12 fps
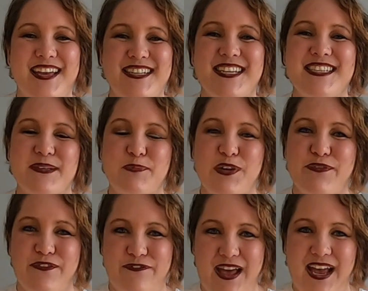It is a
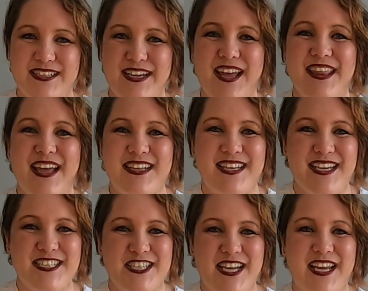proven fact that
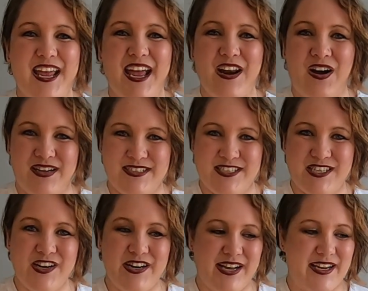teaching
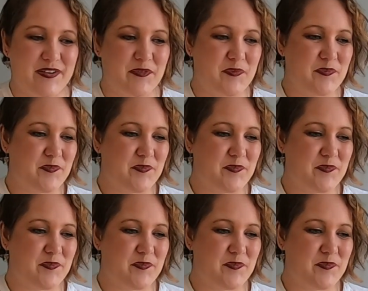enhances learning.